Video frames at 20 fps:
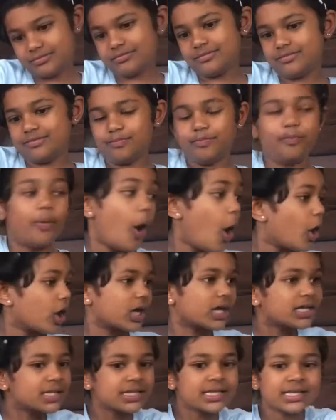
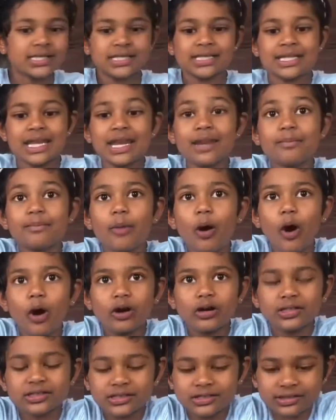box, tin
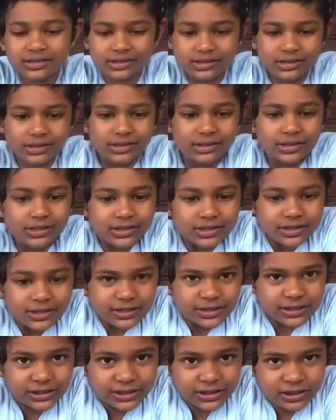box.
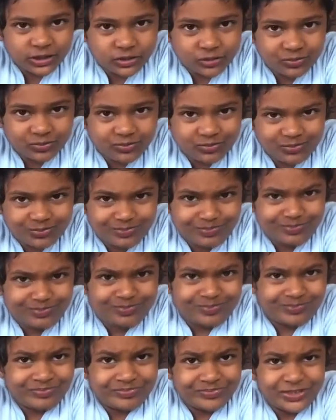Oh,
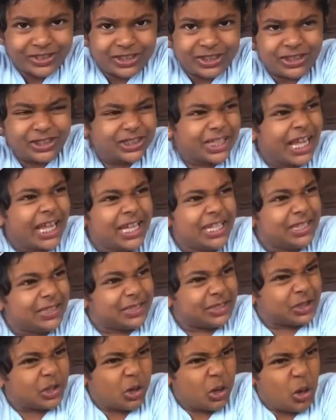they
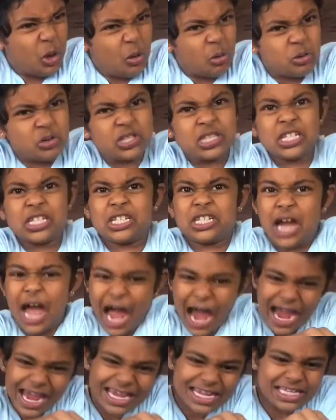closed it
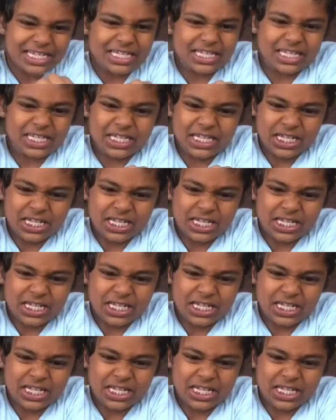tight.